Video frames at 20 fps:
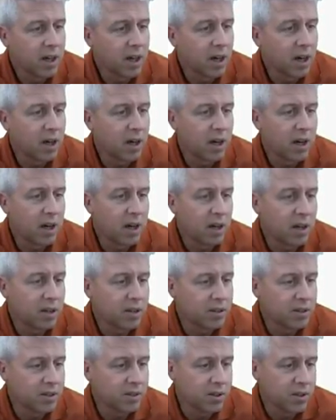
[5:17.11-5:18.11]

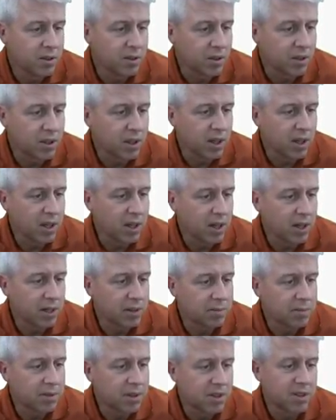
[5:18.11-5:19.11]
New York
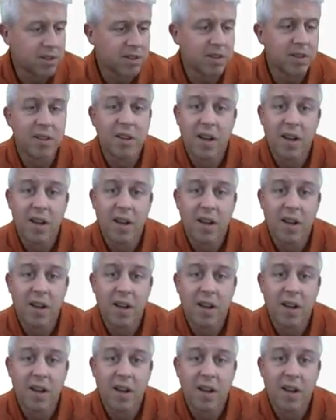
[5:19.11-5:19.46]
Times.